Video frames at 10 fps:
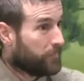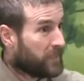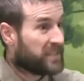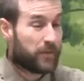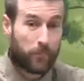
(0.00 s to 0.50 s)

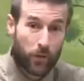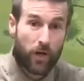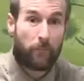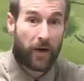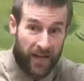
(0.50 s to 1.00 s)
But did
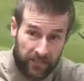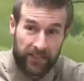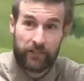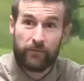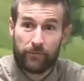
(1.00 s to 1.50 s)
Buddha
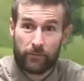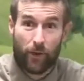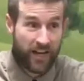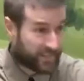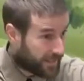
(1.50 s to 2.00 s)
bodily
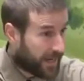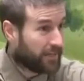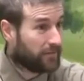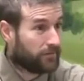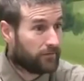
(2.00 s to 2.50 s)
rise
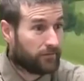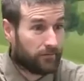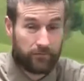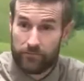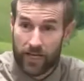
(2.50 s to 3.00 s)
again?
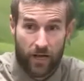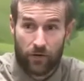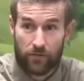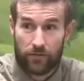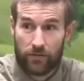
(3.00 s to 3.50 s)
No.
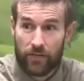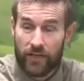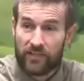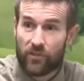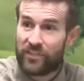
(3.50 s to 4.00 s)

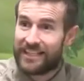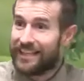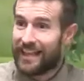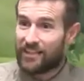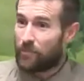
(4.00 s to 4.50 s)
So
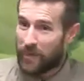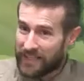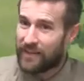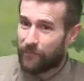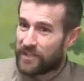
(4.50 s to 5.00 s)
see, there's a
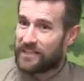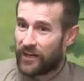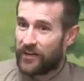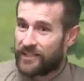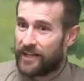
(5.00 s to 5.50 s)
big difference
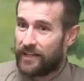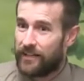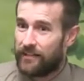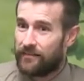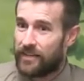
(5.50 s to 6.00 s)
there, isn't it?
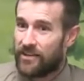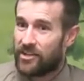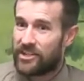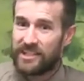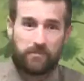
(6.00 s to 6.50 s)
Than
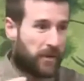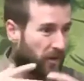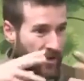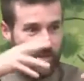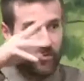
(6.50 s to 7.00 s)
just
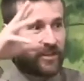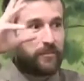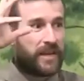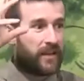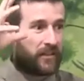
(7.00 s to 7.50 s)
spiritually
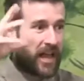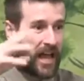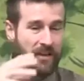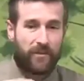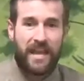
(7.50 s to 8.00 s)
being
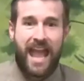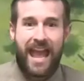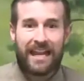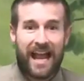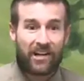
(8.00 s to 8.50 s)
alive
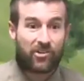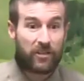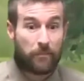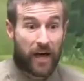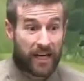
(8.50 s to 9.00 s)
and
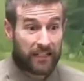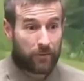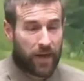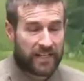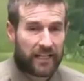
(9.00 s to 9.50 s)
actually
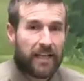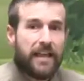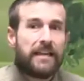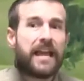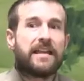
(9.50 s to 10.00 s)
bodily rising.
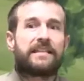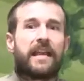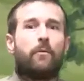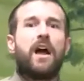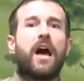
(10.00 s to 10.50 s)
Now you
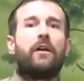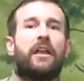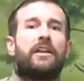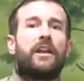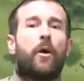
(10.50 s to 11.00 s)
say, well,
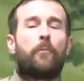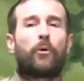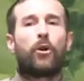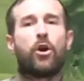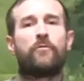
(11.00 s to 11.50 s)
you know,
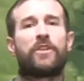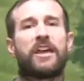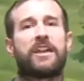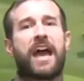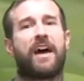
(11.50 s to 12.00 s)
prove
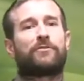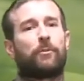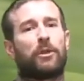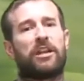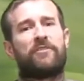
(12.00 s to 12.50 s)
that you have
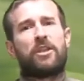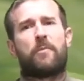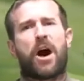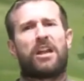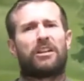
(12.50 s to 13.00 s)
to believe in the
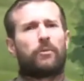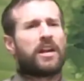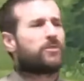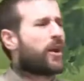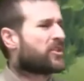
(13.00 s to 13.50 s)
bodily
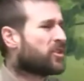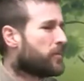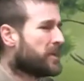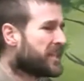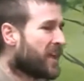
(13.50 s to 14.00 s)
resurrection
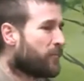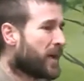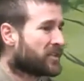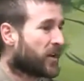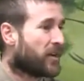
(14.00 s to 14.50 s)
to be saved,
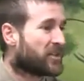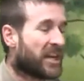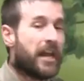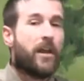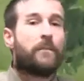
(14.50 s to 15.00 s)
Pastor
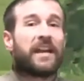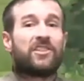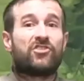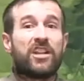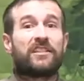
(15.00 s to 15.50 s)
Anderson,
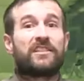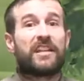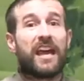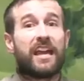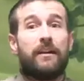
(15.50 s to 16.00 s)
because Jesus
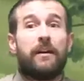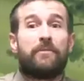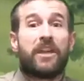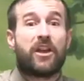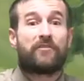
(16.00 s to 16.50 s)
said
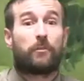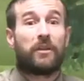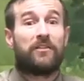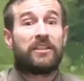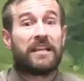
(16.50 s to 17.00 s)
that you have to
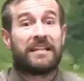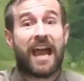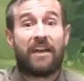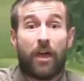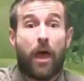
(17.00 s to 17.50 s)
believe in the
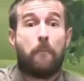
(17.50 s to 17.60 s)
death,